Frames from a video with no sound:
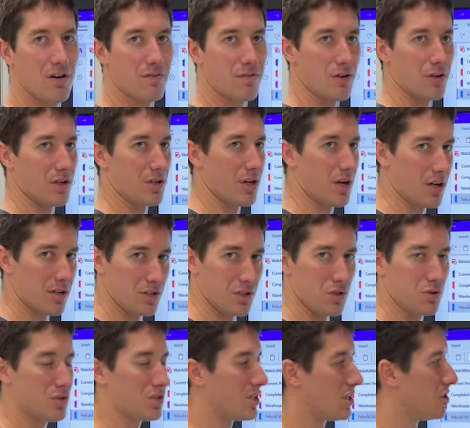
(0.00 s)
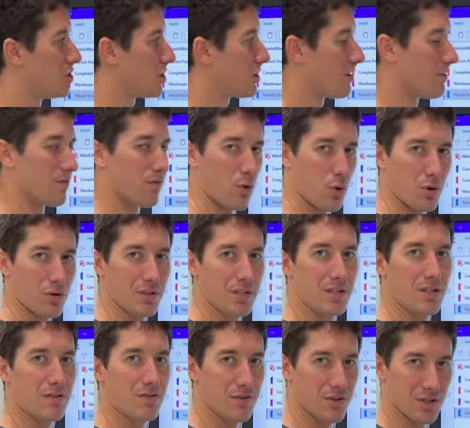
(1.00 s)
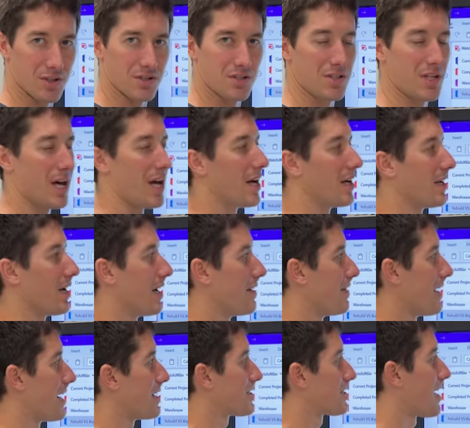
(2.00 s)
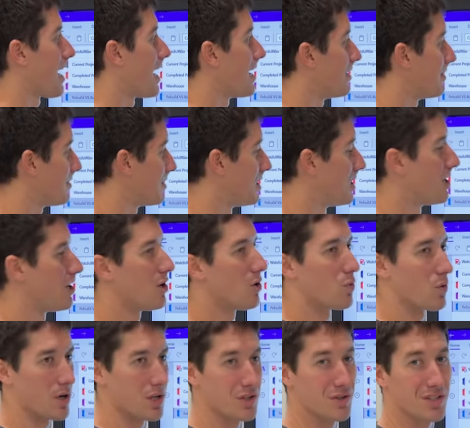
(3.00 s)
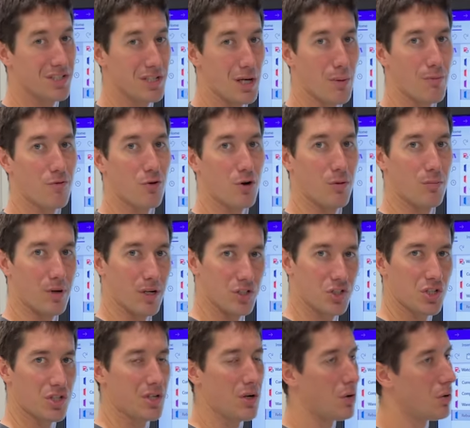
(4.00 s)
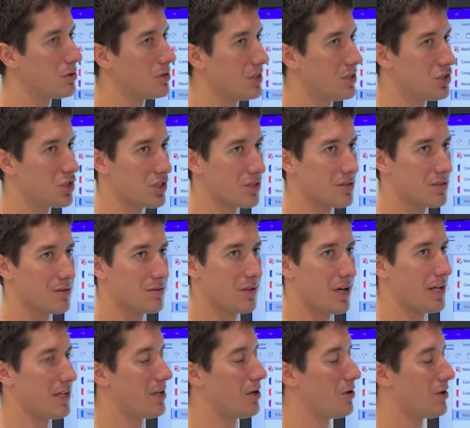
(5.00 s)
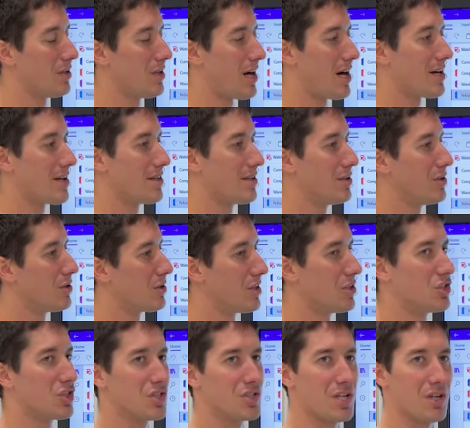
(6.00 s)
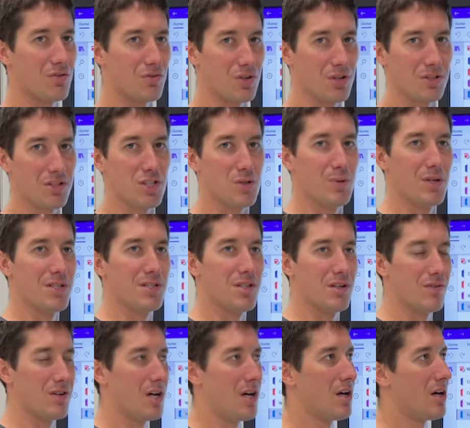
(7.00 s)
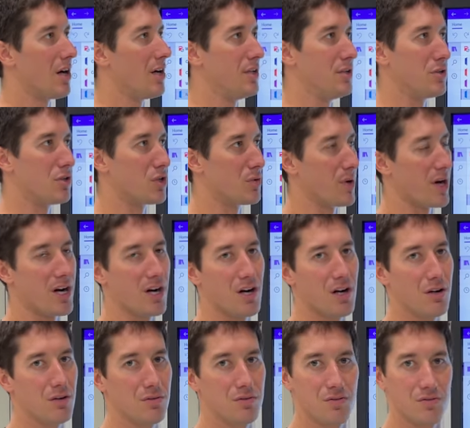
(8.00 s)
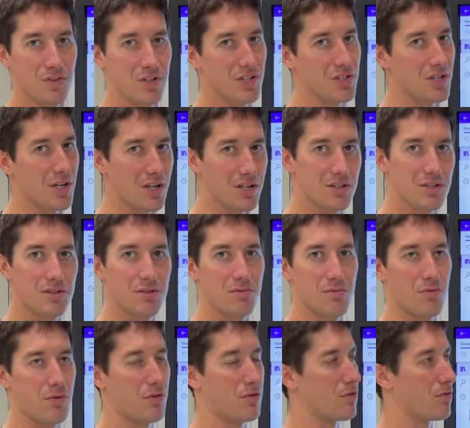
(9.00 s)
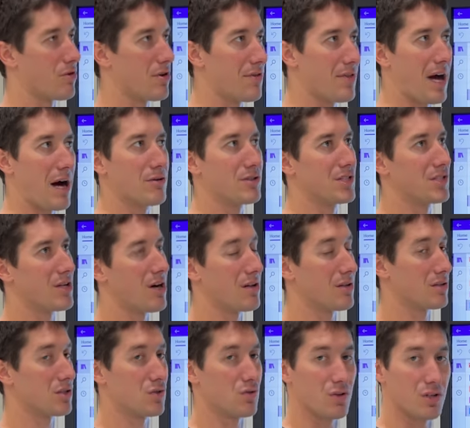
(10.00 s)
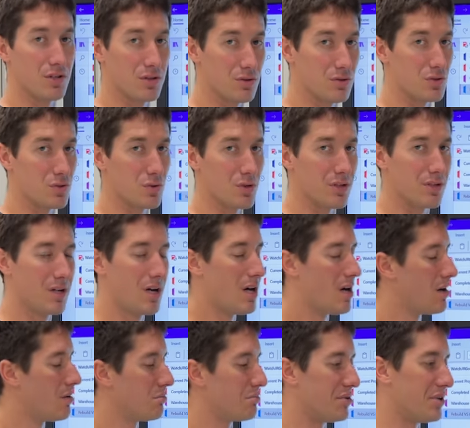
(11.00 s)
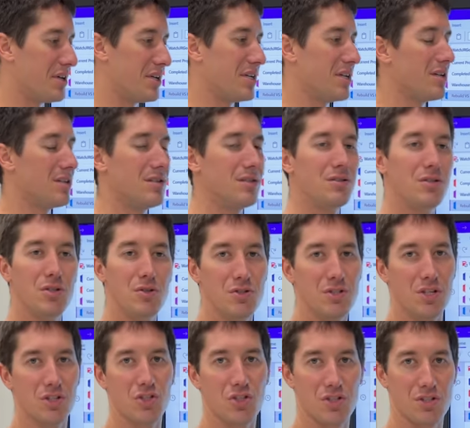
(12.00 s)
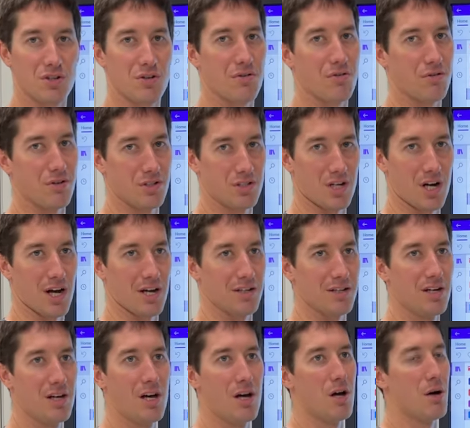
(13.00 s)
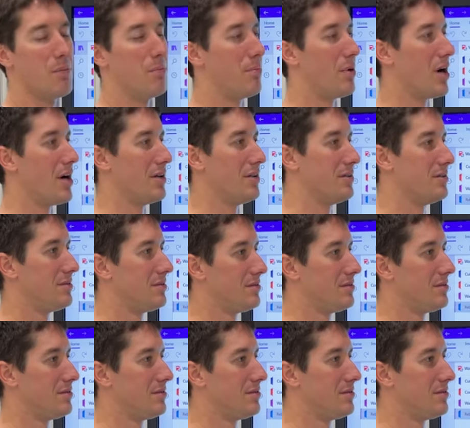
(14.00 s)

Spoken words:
for a used engine, a 4-liter for this thing, and that's kind of where you end up for a bunch of the old engines. I know a lot of the newer engines get really expensive. A new Camaro V6, $3,000 for a used one. Plenty of used engines that are $3,000. But